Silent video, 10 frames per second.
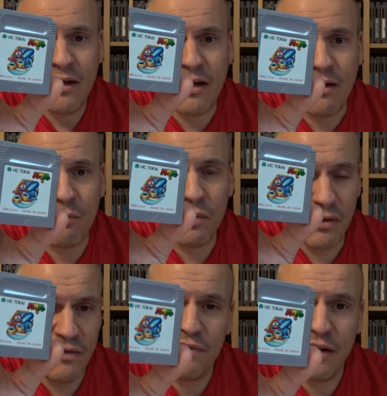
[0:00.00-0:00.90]

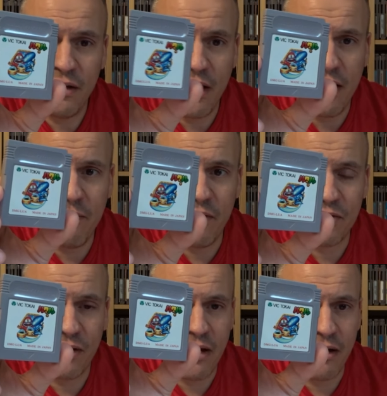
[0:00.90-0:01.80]
Really fun game.
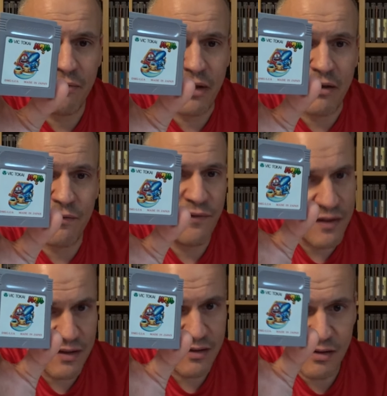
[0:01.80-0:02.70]
There's a lot of like
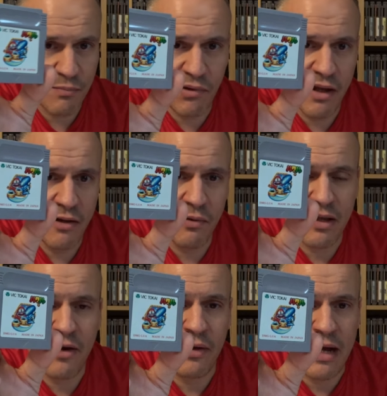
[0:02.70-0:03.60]
physics at play with
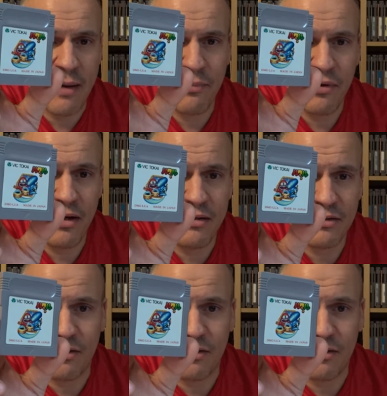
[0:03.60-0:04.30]
how it operates.